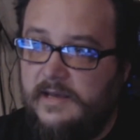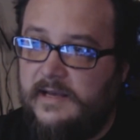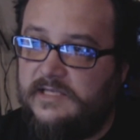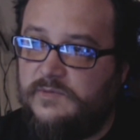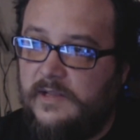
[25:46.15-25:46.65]

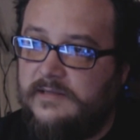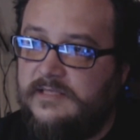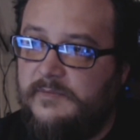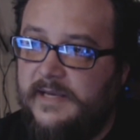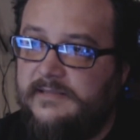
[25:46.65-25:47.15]
as well as
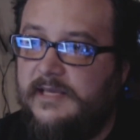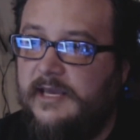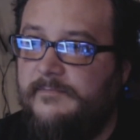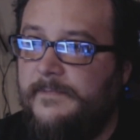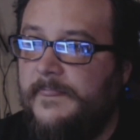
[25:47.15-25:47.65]
the base
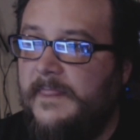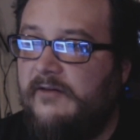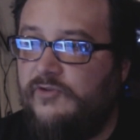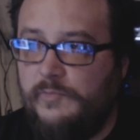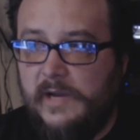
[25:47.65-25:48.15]
game,
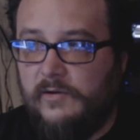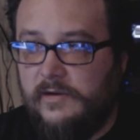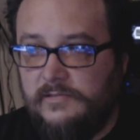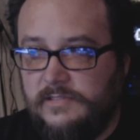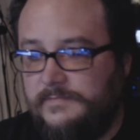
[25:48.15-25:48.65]
have new
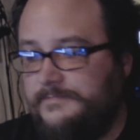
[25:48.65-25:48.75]
backgrounds.